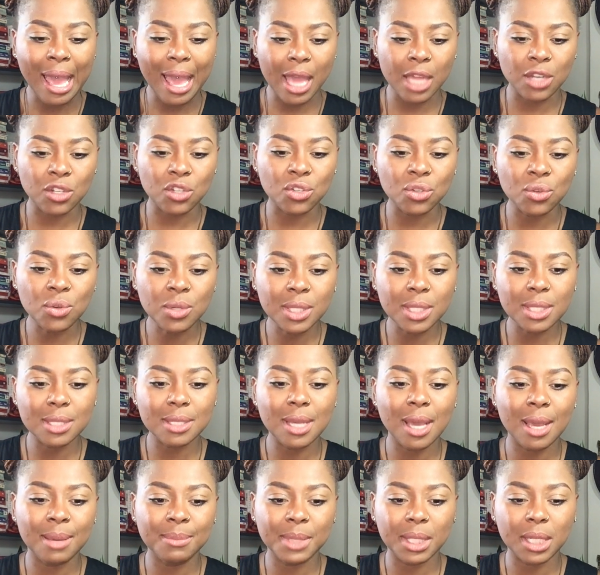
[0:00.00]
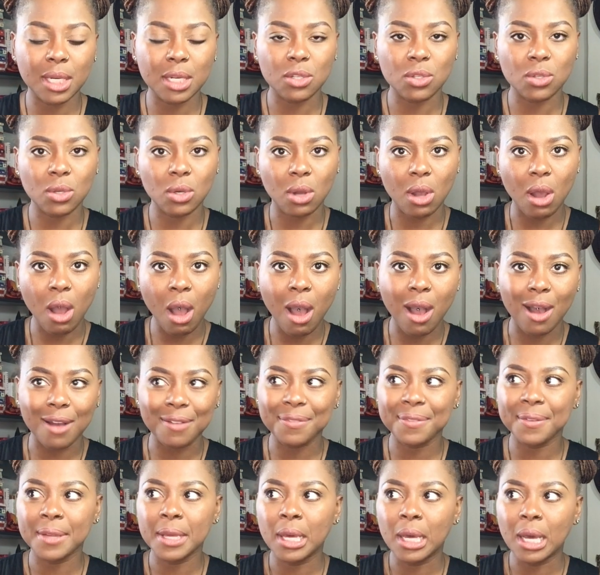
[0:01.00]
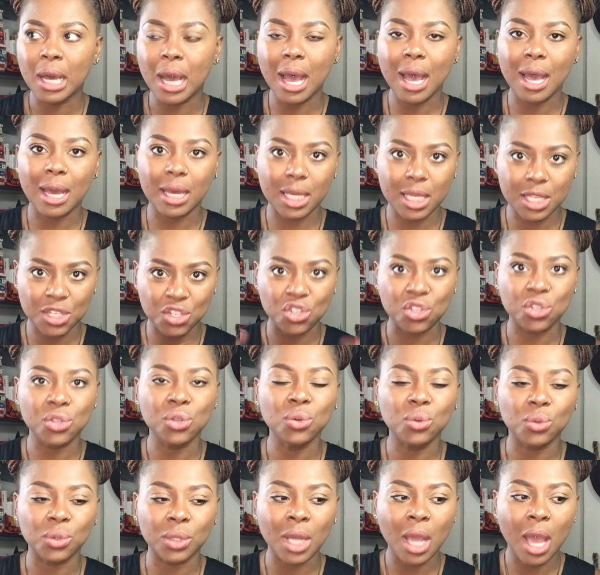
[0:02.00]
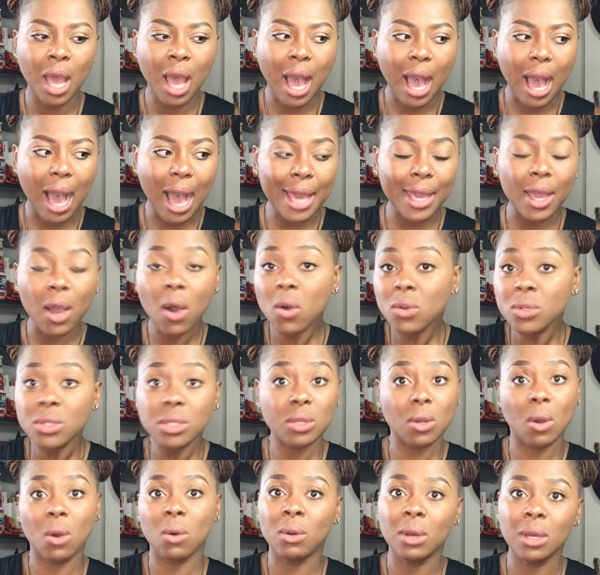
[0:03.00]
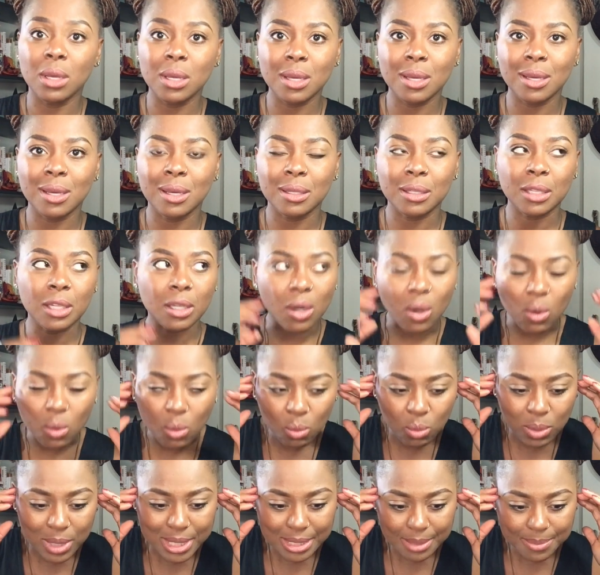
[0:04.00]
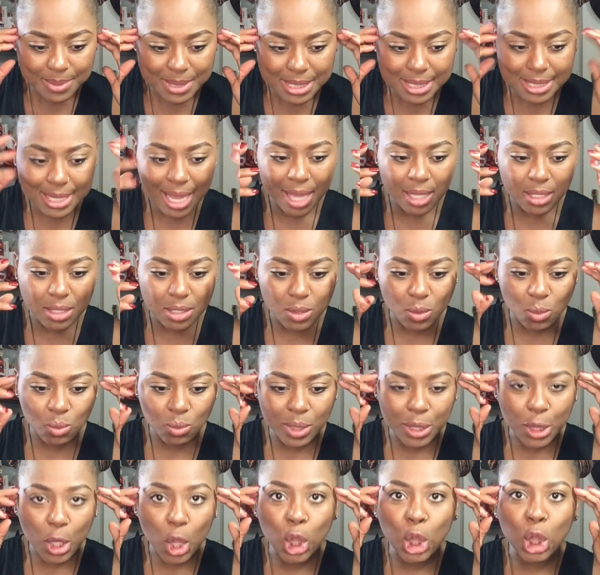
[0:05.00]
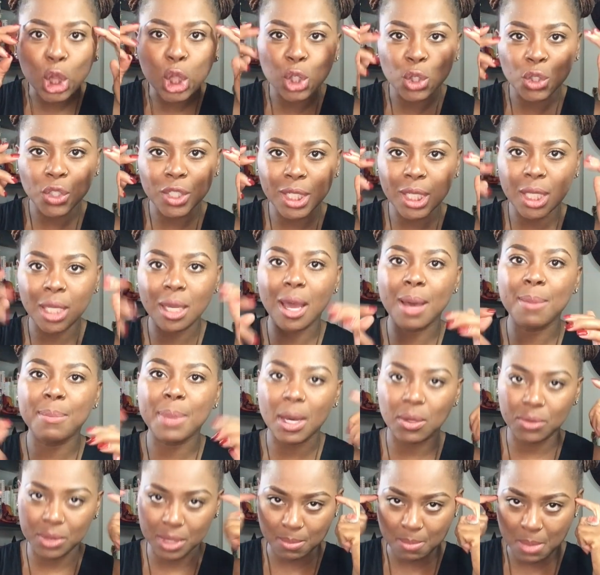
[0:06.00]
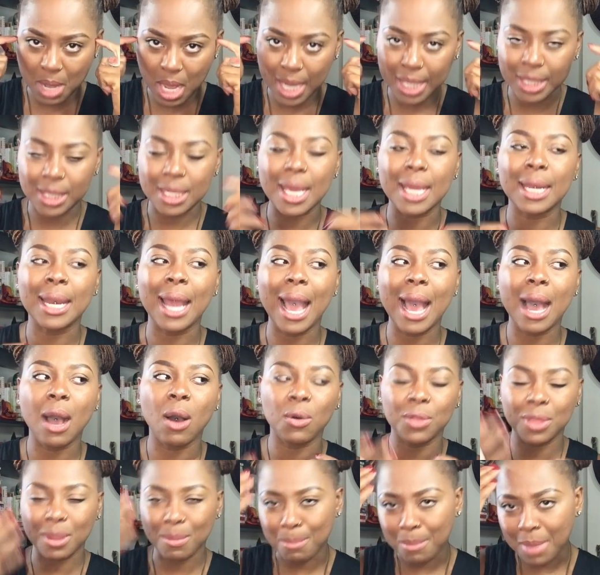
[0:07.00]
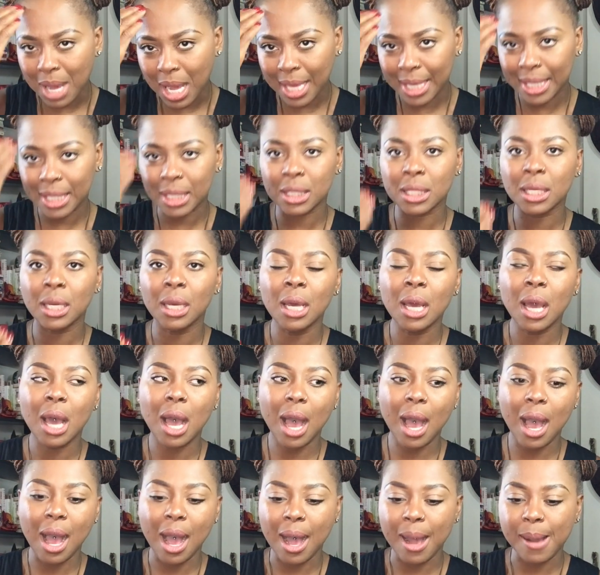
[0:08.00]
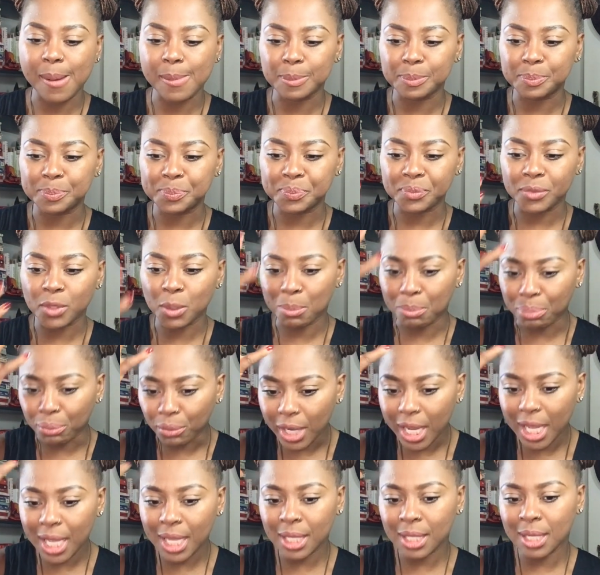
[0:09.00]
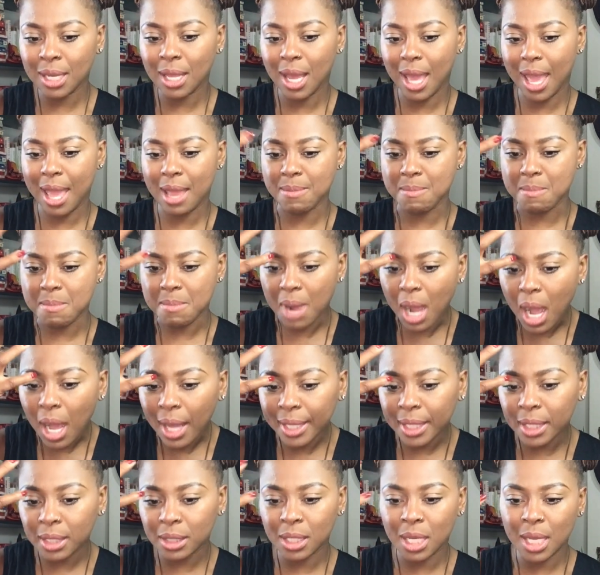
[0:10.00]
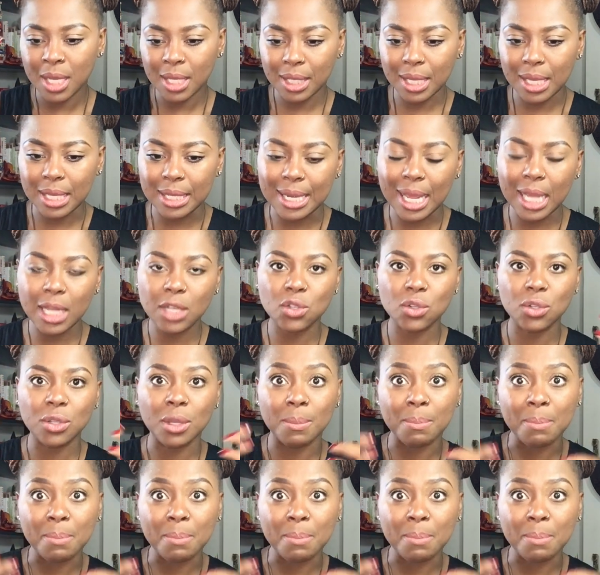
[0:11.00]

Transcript: And during the time that I took off uh, in June, I also you know, was obsessed with learning about the mind and how the mind, um, the brain and mind connect to the